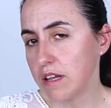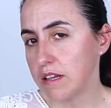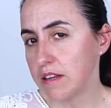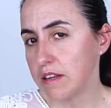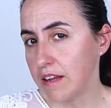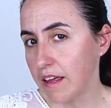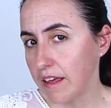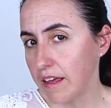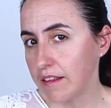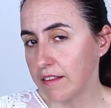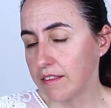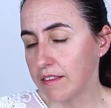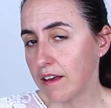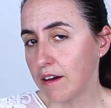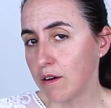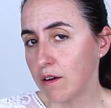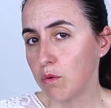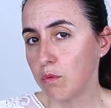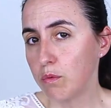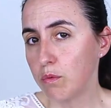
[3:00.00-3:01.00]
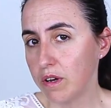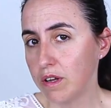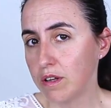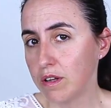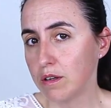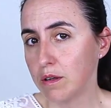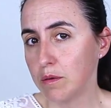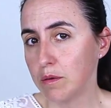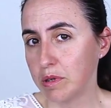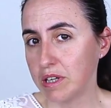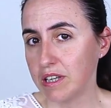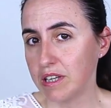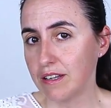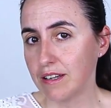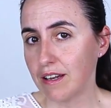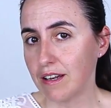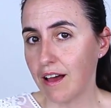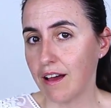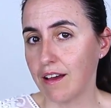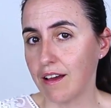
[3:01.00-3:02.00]
data will be
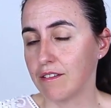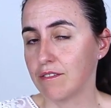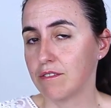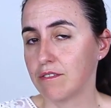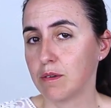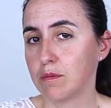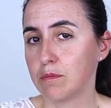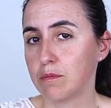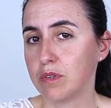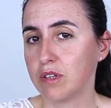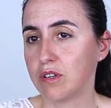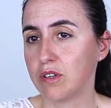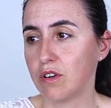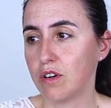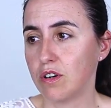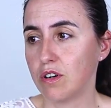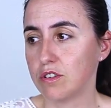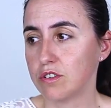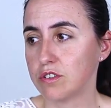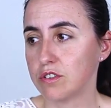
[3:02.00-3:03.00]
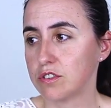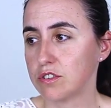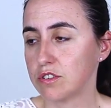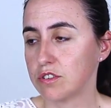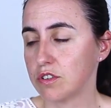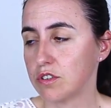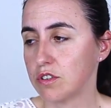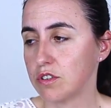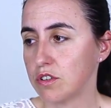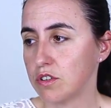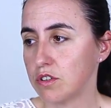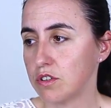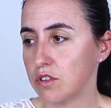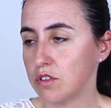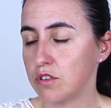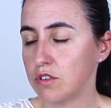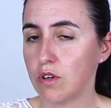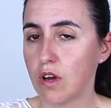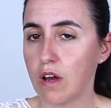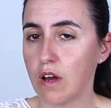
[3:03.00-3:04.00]
live because
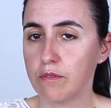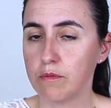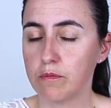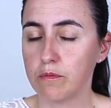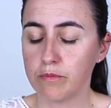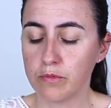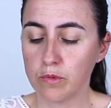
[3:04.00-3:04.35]
you know uh,